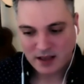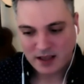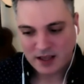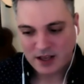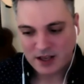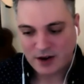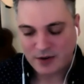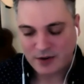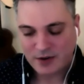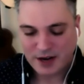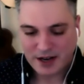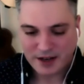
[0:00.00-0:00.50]

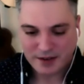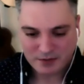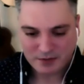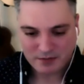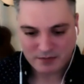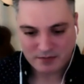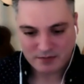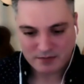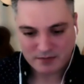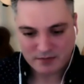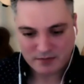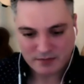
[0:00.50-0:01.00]
know, and I
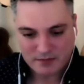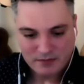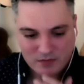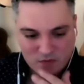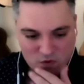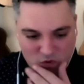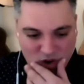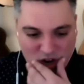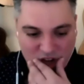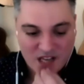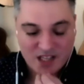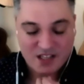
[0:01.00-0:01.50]

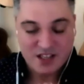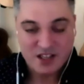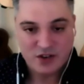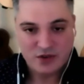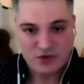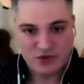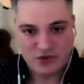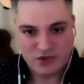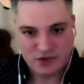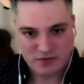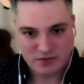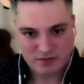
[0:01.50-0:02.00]
try not to
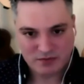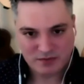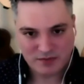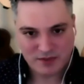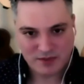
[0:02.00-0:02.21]
use